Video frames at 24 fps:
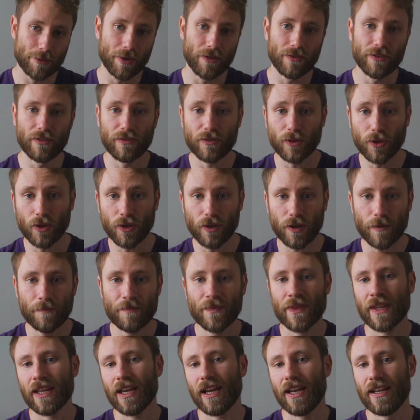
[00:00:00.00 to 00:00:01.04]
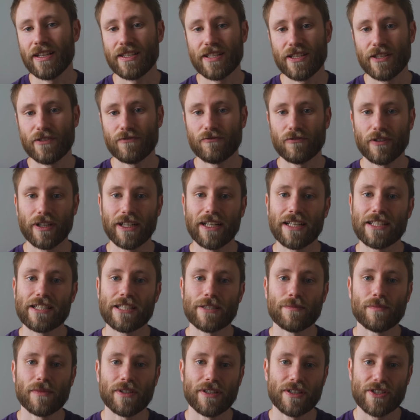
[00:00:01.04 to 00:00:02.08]
up off the floor, and this is really
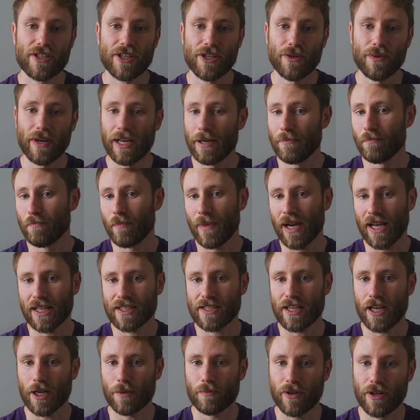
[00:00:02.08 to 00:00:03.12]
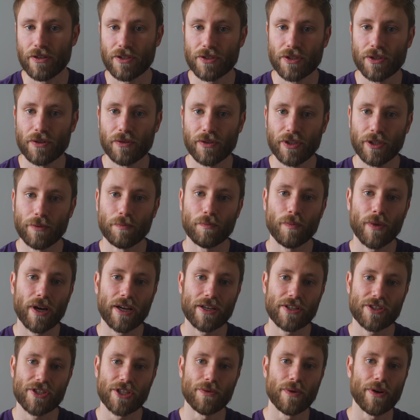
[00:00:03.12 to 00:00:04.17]
similar to a max hang protocol you
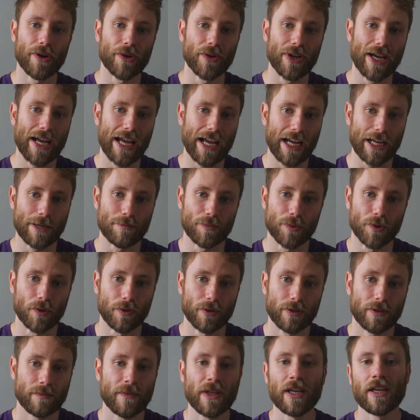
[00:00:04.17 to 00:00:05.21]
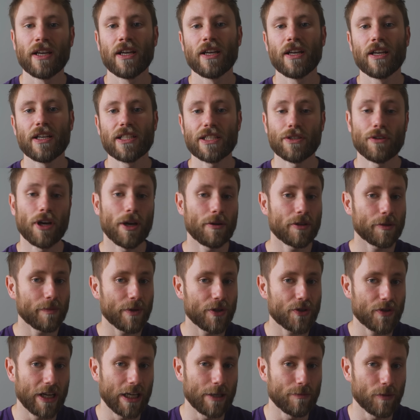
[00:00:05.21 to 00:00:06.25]
might do on a hangboard. So I'm going to be
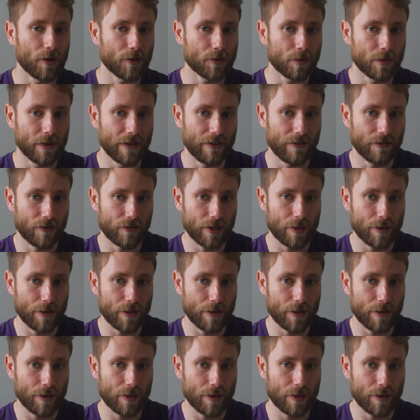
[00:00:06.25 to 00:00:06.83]
training multiple different